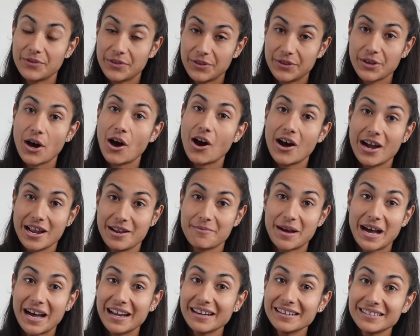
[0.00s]
the Iron
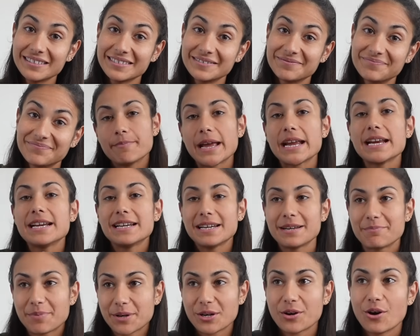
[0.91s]
Man,
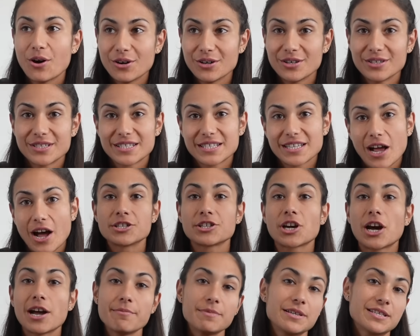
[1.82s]
mainly because
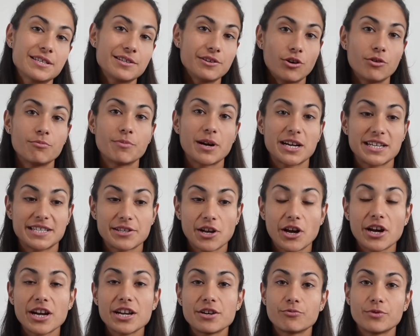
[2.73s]
time isn't on my
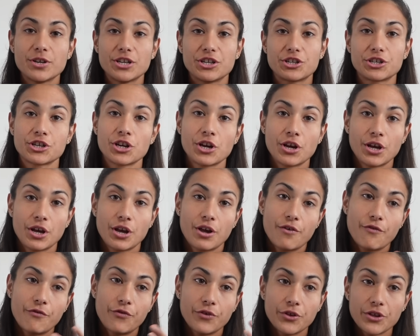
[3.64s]
side, which
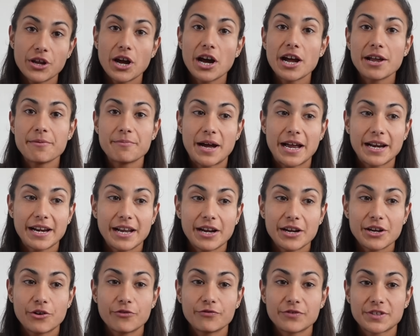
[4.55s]
for the Ironman
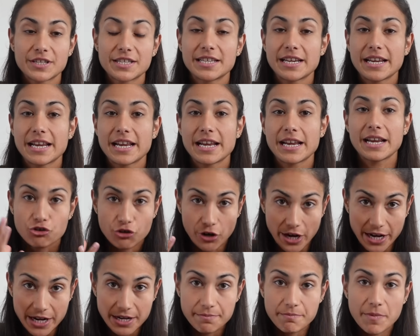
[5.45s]
I obviously
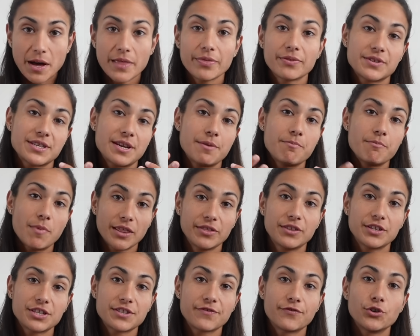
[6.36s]
trained months and
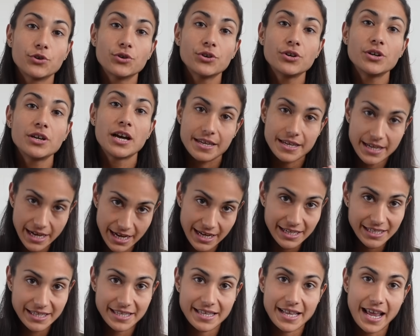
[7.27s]
months for.
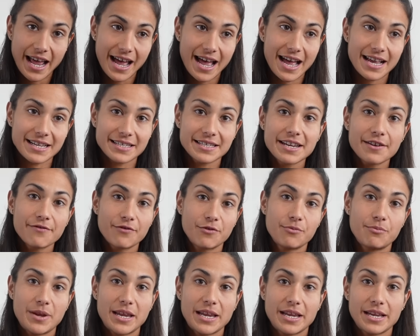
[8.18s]
Yes, that has
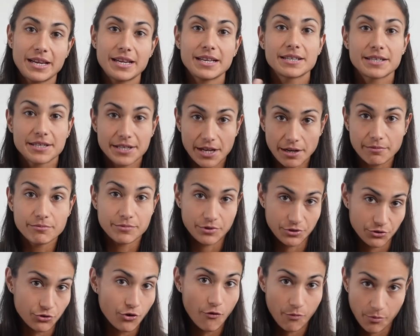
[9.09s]
given me some
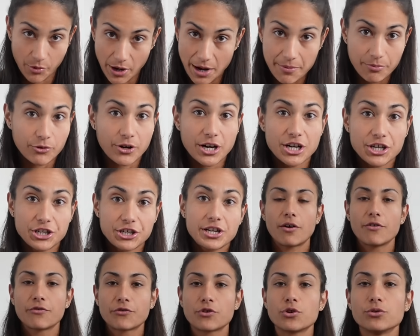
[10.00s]
sort of preparation.
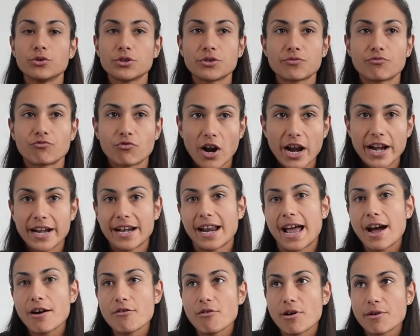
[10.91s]
Of course, right
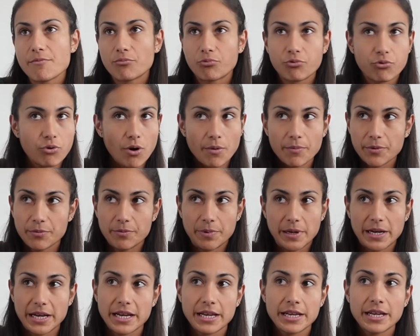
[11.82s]
now I'm
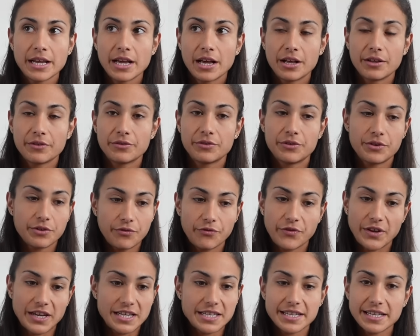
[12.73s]
probably the
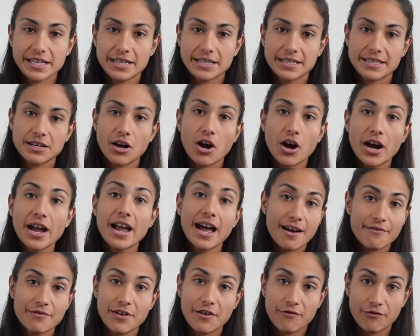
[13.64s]
fittest I
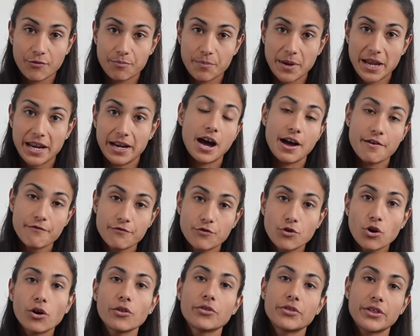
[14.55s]
have ever been. I've
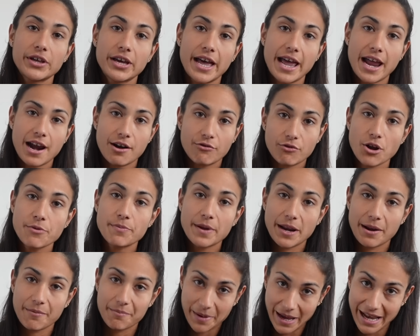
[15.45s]
got the
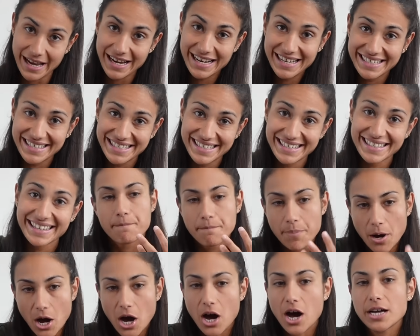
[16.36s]
aerobic base,
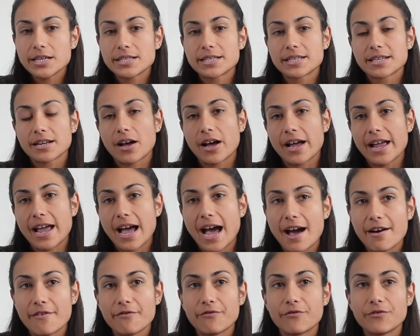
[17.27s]
but I
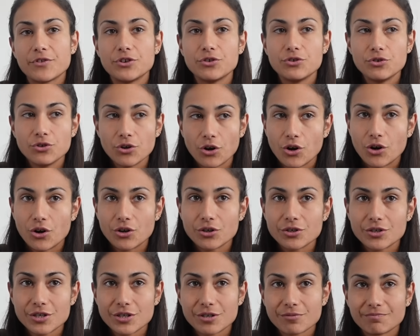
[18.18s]
have
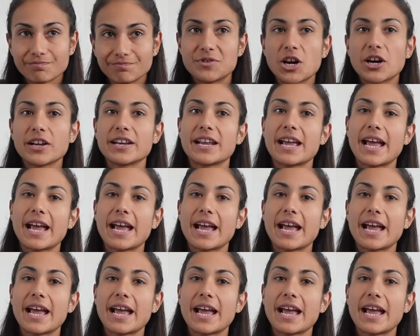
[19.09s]
not done